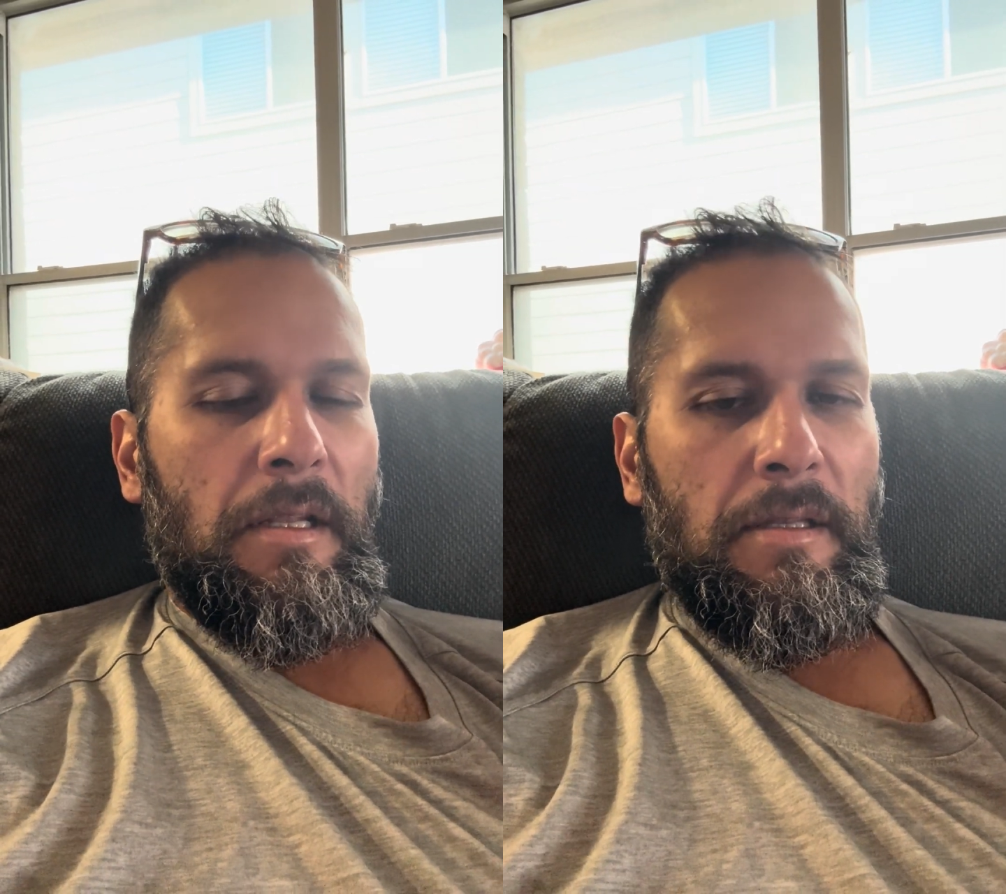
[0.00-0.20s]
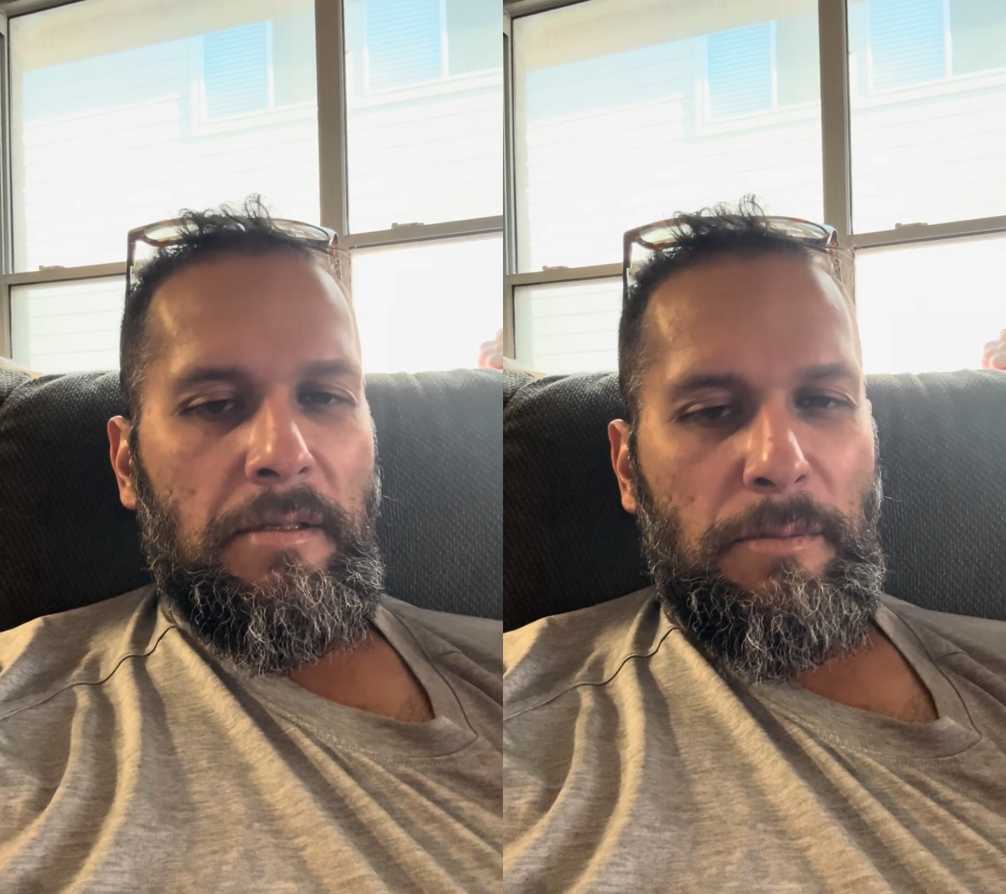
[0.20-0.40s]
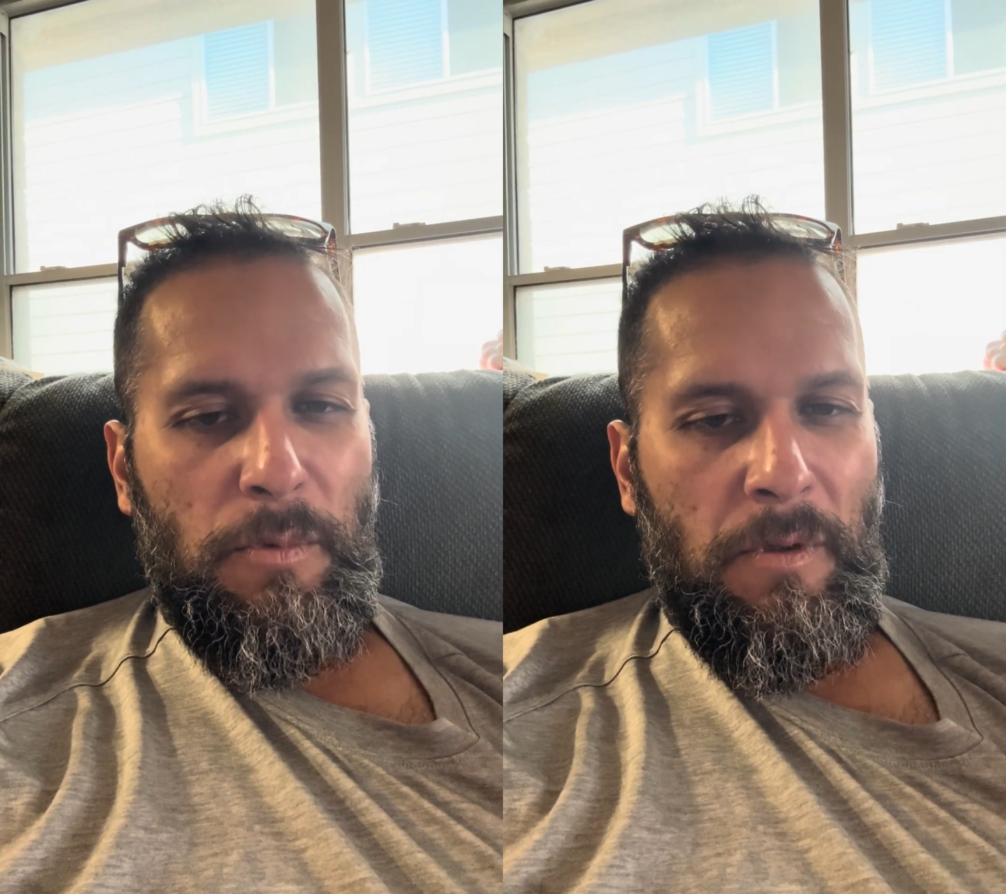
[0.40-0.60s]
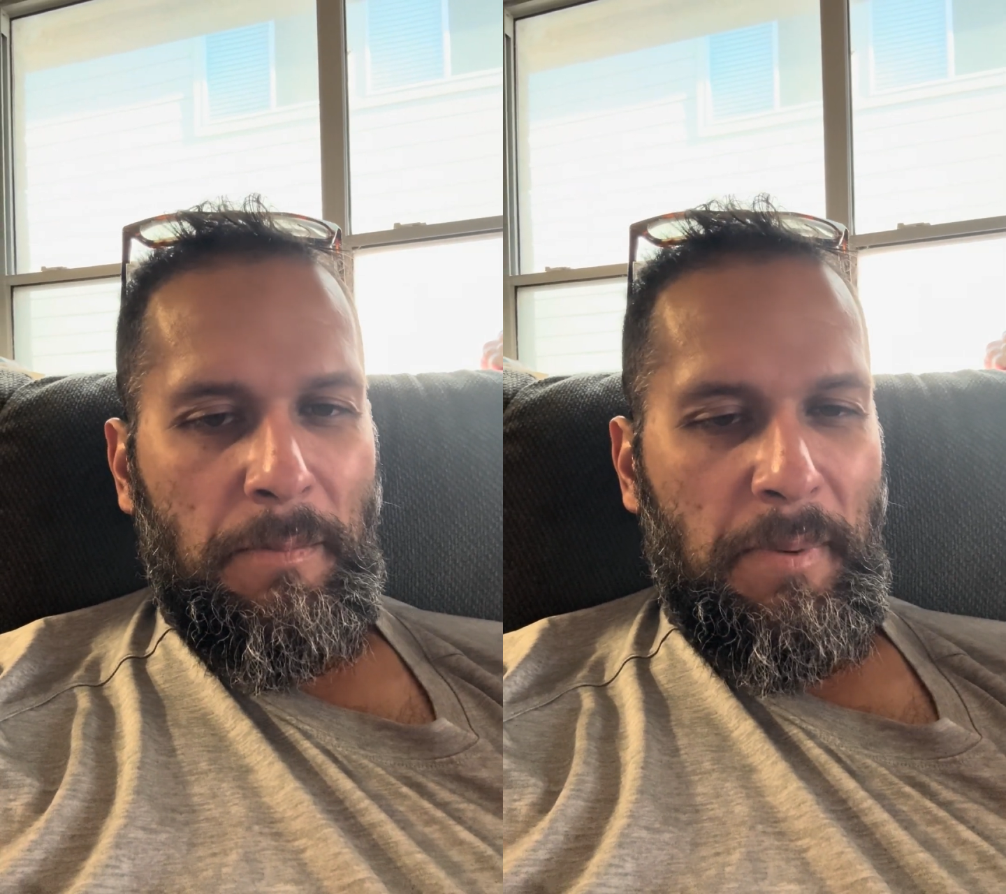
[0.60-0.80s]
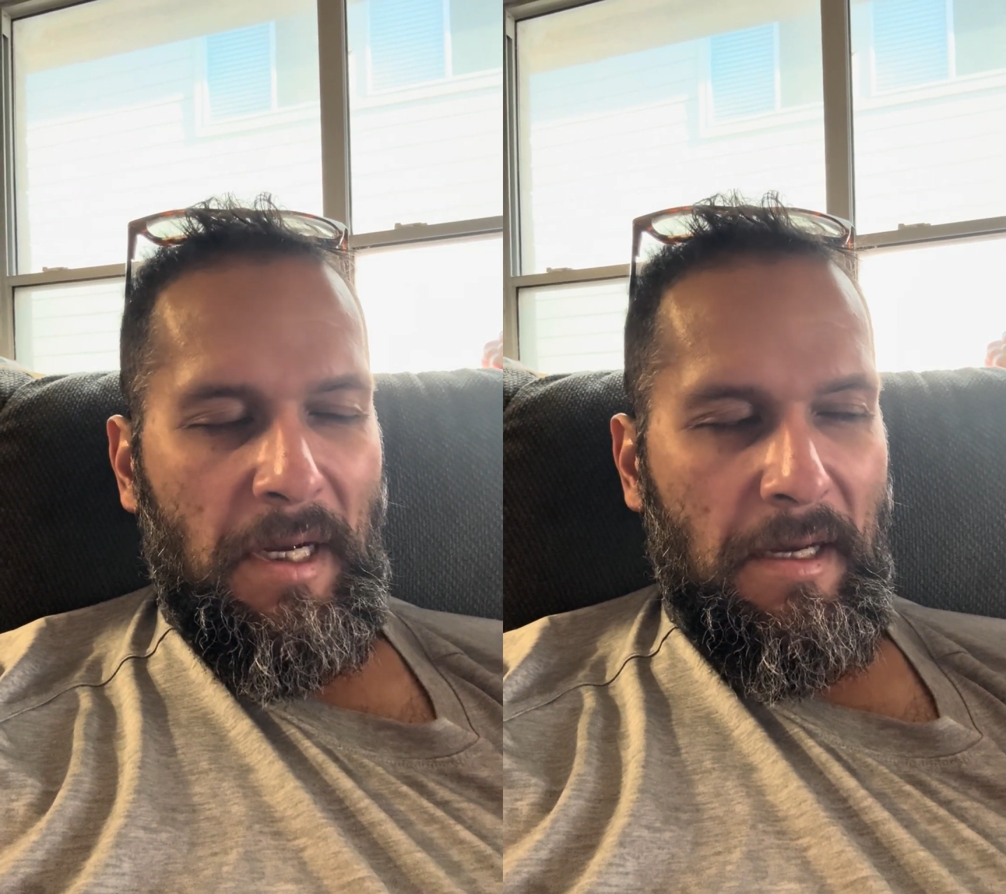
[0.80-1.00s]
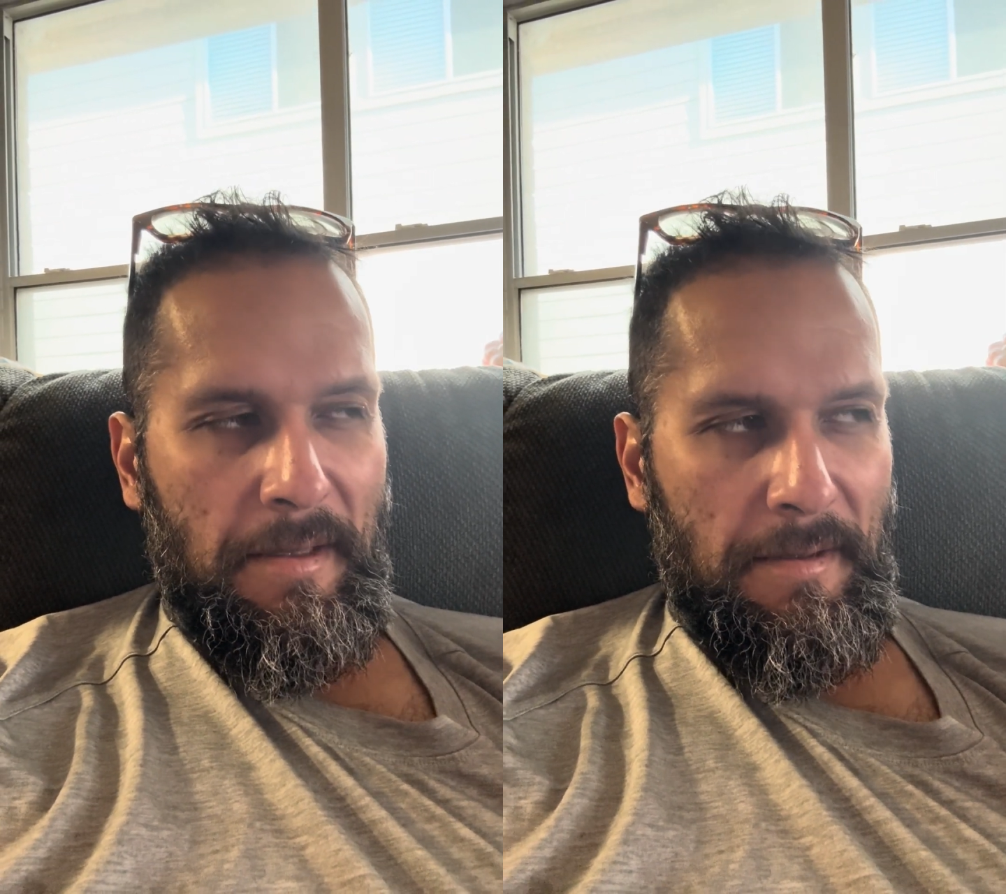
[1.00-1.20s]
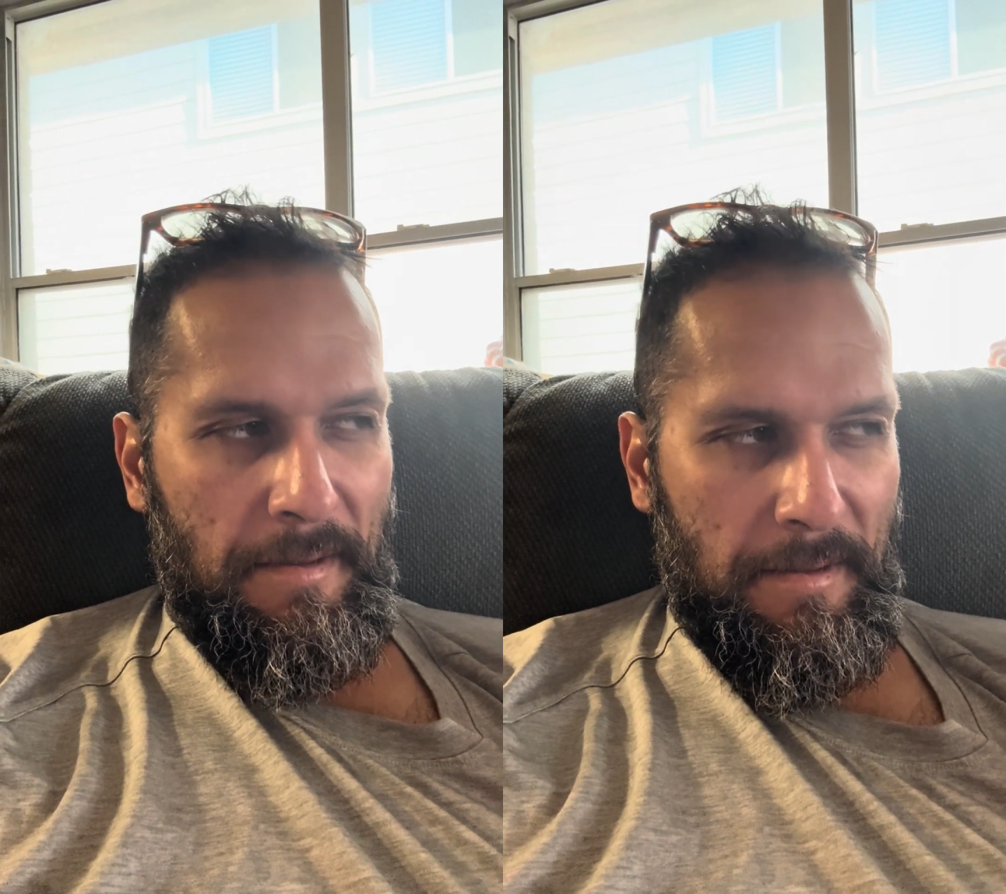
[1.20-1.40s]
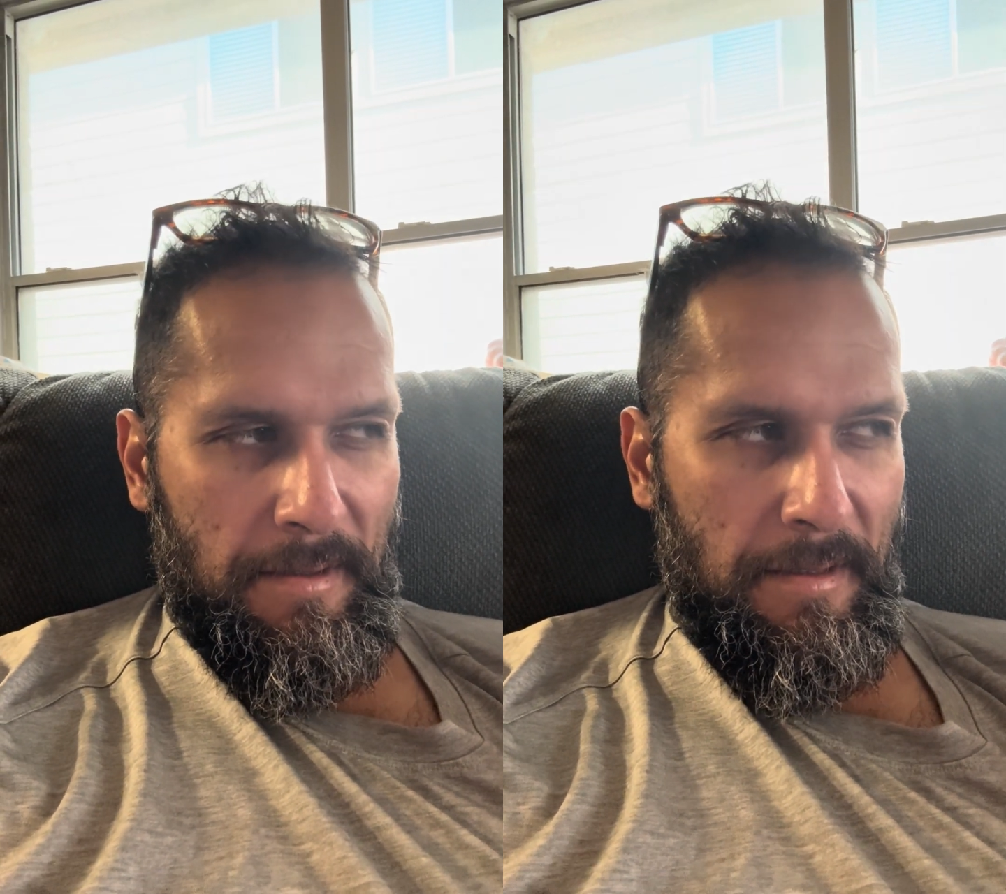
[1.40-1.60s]
a little more
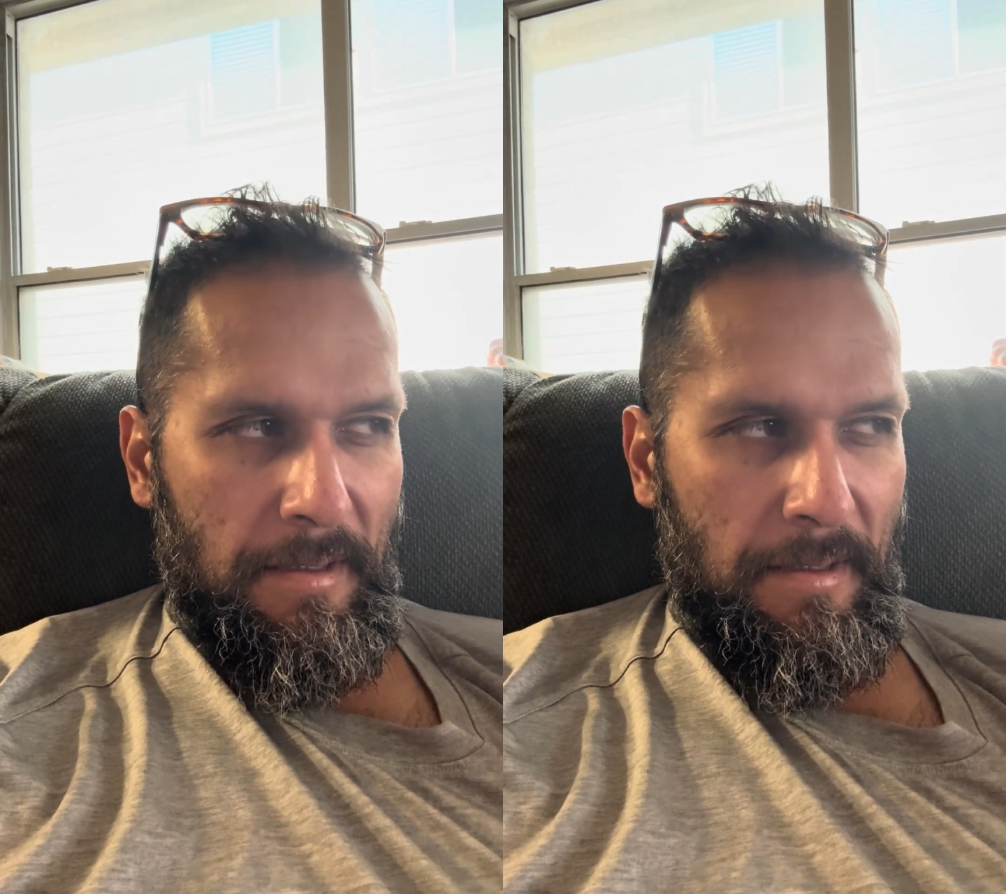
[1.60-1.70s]
bothered.